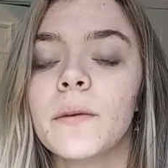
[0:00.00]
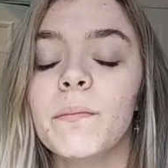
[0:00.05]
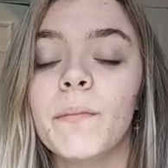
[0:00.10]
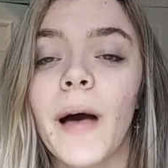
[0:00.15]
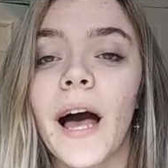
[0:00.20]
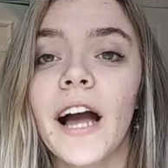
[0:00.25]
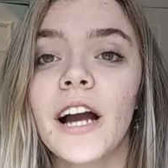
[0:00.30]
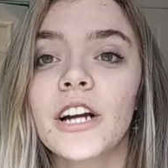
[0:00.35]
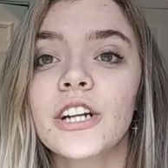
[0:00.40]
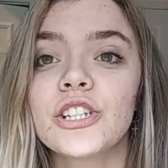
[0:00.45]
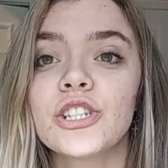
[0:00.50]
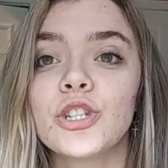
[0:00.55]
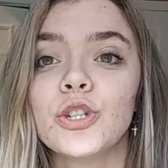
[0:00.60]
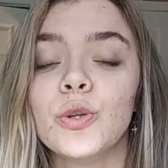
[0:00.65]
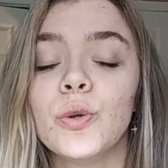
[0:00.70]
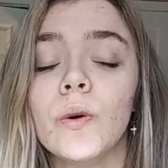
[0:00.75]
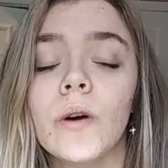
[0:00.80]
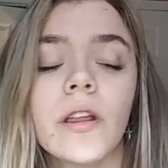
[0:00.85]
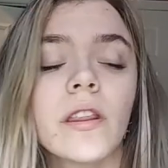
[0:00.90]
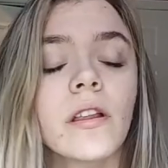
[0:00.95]
back
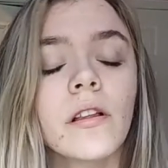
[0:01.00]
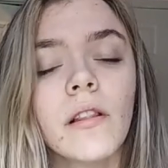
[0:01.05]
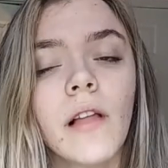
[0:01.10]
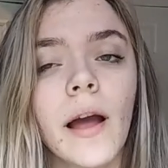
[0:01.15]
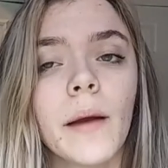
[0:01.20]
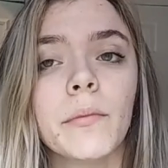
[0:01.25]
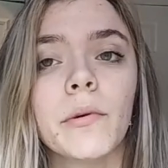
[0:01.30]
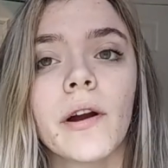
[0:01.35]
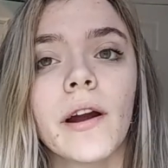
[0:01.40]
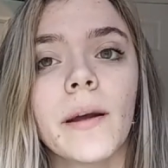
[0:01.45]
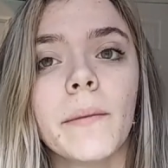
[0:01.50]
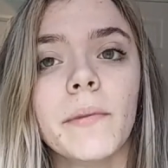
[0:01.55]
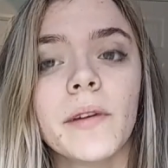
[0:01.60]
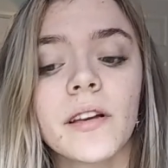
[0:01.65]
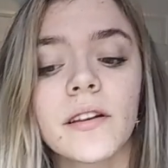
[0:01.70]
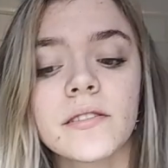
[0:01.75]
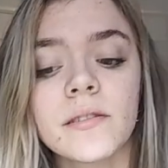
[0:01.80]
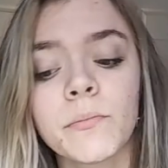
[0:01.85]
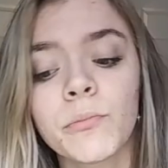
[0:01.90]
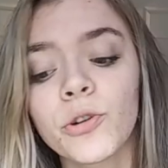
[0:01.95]
to the library,
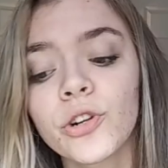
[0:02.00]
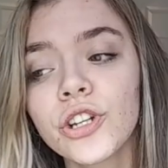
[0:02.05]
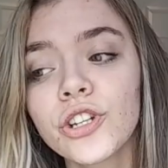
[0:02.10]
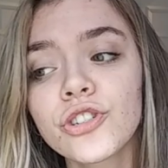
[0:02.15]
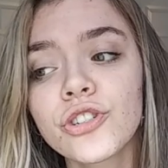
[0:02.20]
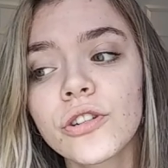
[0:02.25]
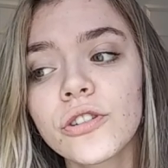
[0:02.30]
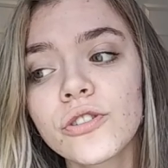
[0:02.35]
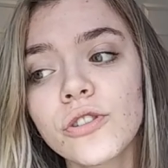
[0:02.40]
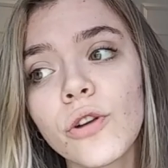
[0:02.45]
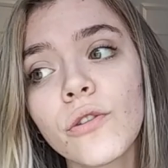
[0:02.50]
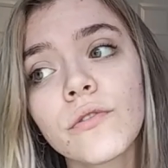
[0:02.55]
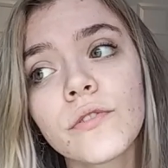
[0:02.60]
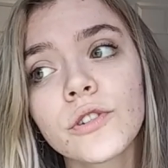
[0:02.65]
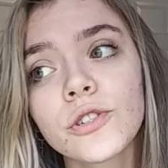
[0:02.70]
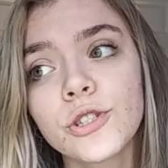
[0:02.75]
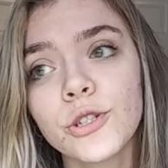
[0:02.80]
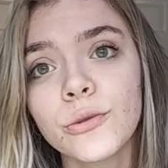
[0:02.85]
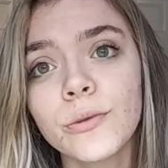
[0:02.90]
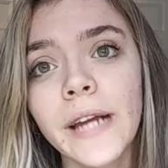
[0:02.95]
because I'm pretty sure it's
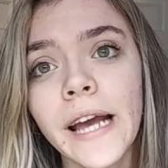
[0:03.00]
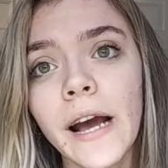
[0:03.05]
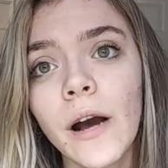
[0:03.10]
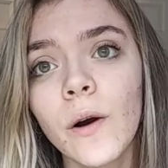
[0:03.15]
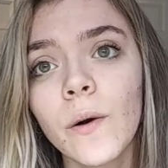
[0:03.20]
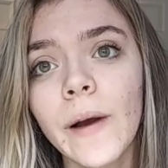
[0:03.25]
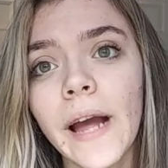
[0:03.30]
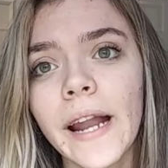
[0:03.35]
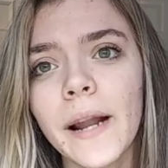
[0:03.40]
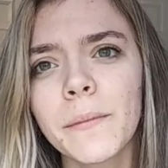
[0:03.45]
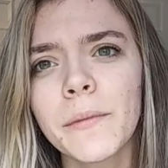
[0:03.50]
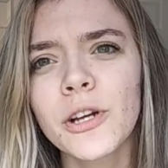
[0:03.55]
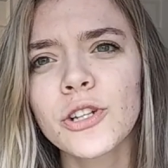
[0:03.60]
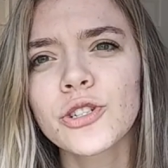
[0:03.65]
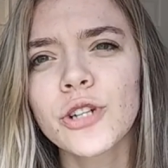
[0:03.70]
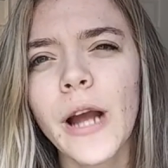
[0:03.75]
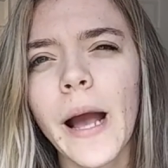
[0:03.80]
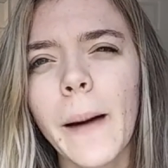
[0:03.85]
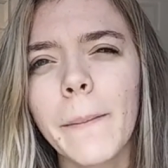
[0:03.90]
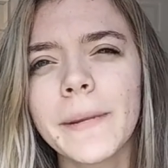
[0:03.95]
overdue now, and I'm not
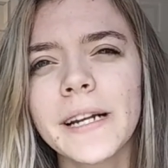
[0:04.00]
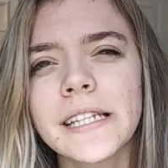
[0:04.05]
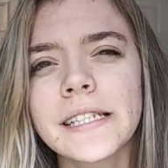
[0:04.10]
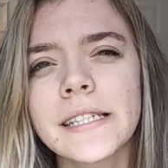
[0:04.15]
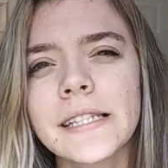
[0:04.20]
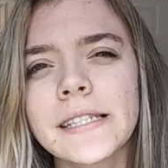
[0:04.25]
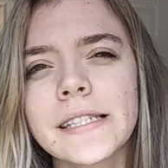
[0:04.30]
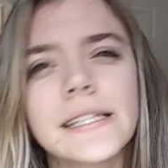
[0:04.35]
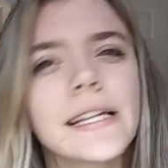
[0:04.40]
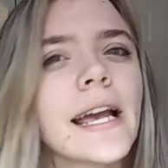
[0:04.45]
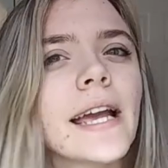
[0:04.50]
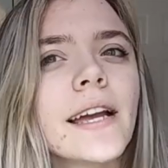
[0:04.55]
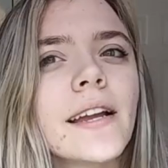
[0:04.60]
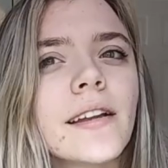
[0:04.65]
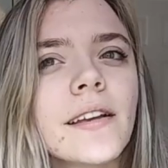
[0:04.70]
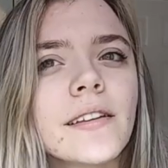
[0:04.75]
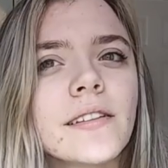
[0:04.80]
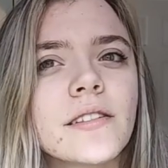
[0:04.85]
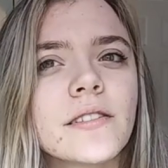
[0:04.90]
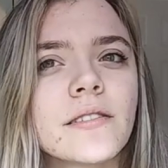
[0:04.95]
sure how many cents a day it
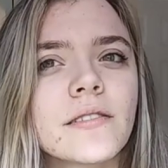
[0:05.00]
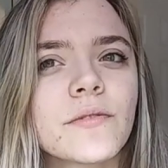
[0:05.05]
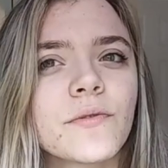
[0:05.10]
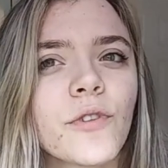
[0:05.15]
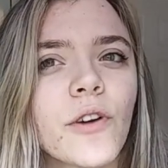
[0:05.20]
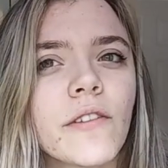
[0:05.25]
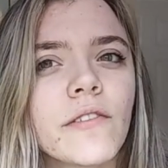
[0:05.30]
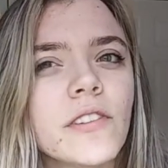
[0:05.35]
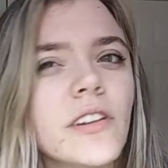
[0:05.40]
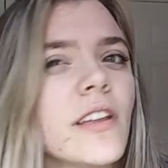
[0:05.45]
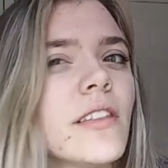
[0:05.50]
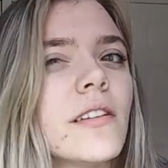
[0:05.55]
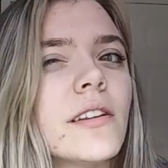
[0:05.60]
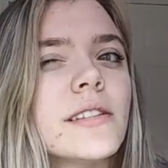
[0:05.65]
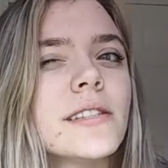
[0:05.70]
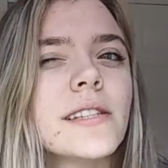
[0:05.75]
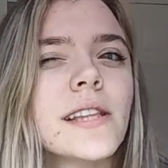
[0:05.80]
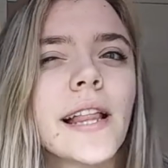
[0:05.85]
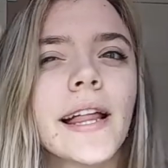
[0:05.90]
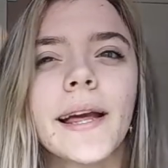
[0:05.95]
is for every day that
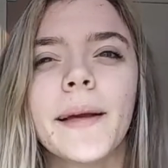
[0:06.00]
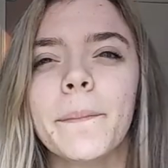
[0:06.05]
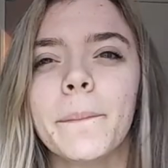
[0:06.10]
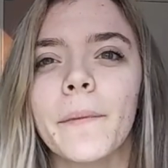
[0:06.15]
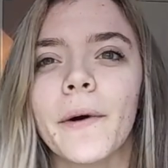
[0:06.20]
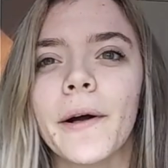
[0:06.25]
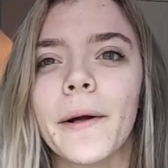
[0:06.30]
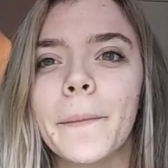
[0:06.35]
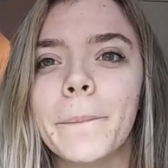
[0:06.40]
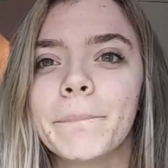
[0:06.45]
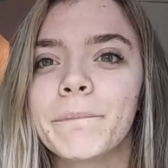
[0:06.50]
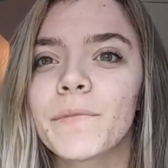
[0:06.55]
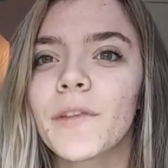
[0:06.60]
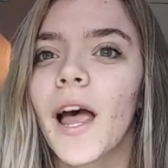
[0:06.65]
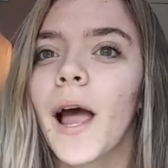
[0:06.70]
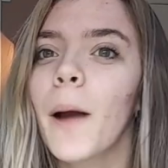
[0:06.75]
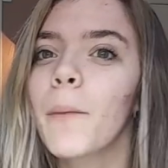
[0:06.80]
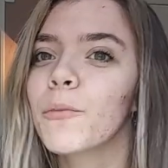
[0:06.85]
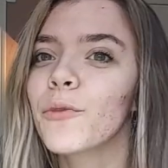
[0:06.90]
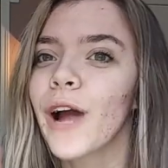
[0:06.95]
it's late, but
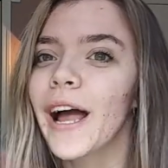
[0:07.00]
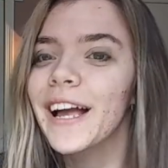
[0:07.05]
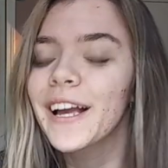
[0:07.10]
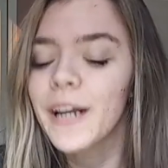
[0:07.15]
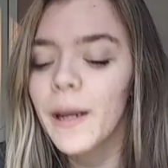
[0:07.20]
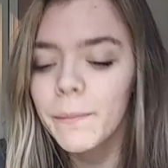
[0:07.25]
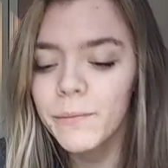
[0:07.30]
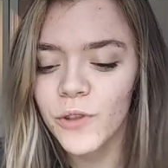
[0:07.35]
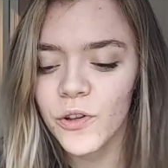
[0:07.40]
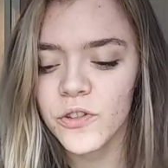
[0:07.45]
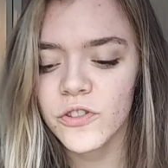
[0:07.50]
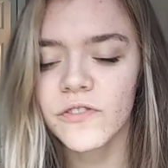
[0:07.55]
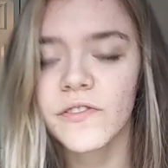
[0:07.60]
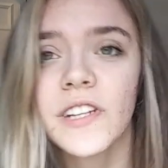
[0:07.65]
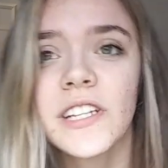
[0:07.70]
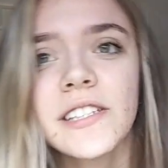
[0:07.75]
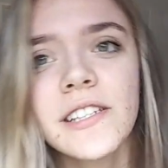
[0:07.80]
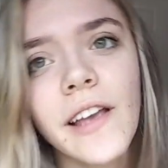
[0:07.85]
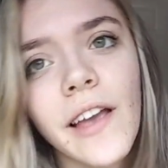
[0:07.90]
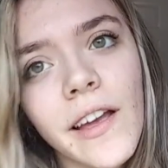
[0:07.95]
I'm racking up those
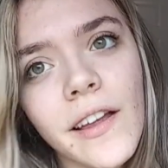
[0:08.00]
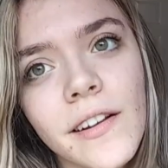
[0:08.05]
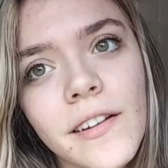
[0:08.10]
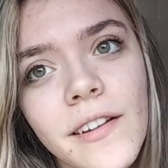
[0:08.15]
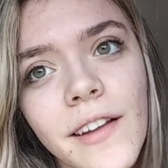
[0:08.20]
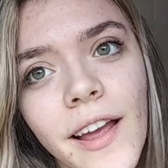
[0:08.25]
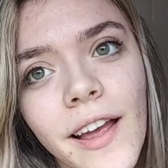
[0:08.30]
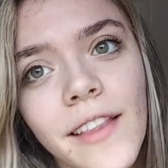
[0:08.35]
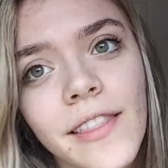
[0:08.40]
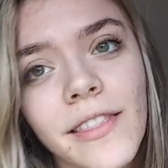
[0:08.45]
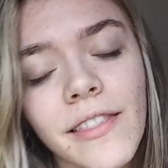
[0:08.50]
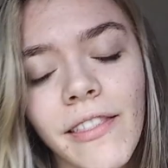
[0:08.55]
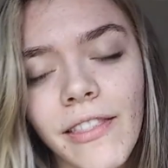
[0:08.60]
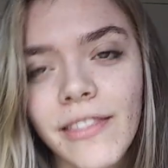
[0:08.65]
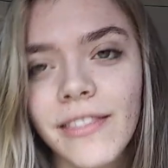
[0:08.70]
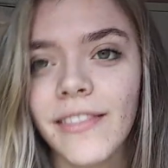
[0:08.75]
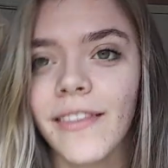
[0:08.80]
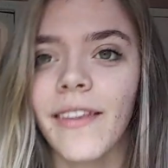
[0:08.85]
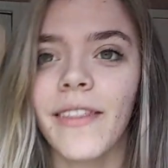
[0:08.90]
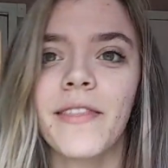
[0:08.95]
fees again, and
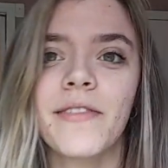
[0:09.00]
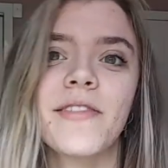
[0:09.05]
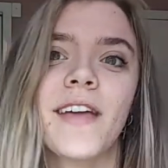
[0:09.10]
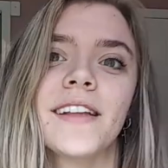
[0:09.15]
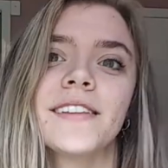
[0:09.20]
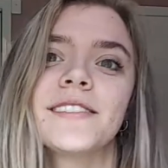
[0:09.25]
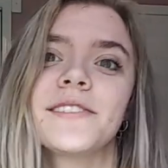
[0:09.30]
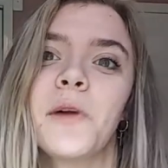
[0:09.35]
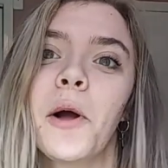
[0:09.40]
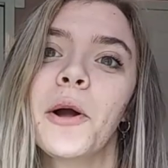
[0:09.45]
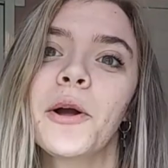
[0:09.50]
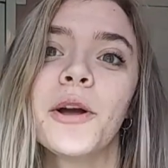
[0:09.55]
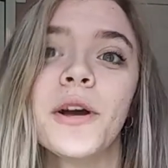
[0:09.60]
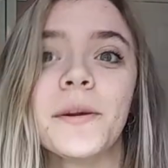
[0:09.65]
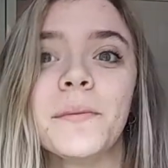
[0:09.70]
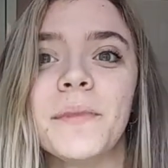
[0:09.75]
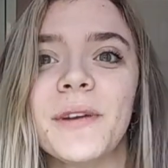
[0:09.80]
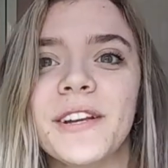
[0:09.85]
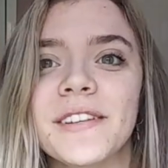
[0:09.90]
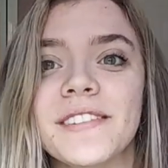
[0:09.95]
that's not
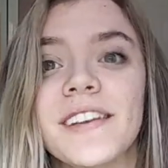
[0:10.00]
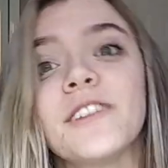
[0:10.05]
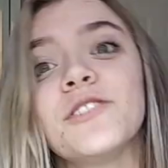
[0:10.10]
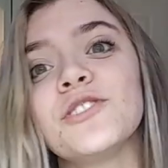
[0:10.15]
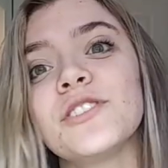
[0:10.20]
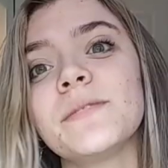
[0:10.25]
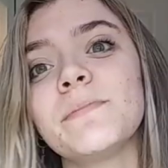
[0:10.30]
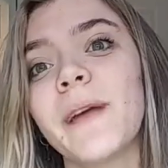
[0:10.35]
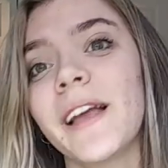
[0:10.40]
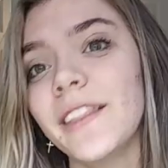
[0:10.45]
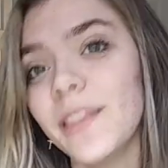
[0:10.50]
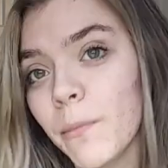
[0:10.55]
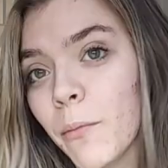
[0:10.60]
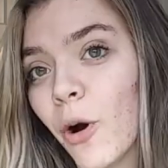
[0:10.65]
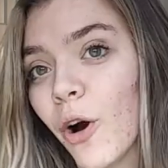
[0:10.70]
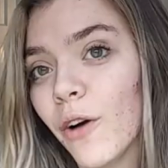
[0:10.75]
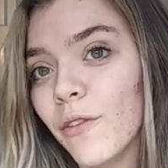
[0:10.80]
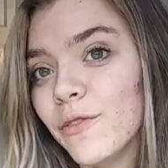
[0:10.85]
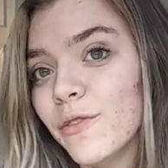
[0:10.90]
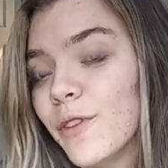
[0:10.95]
good, because I just paid them
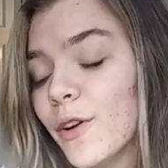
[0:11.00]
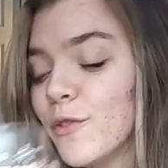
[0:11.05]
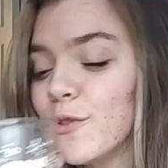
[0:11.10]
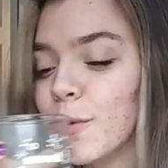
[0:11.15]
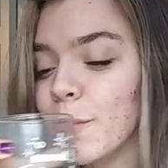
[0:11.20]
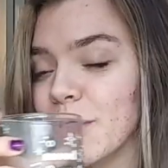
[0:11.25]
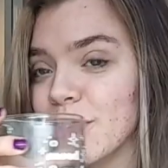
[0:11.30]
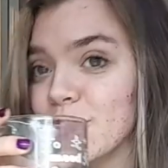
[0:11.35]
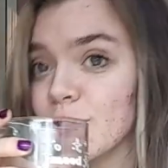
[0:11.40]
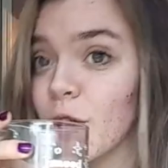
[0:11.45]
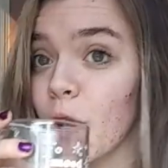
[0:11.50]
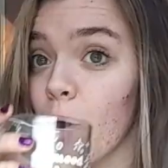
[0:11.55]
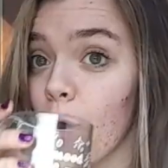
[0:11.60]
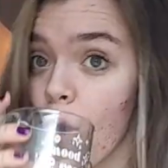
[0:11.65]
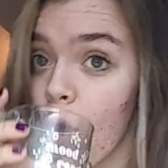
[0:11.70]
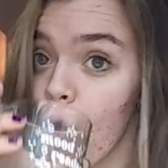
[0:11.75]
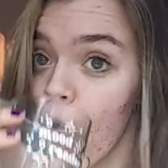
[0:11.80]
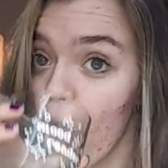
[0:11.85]
off a few months ago.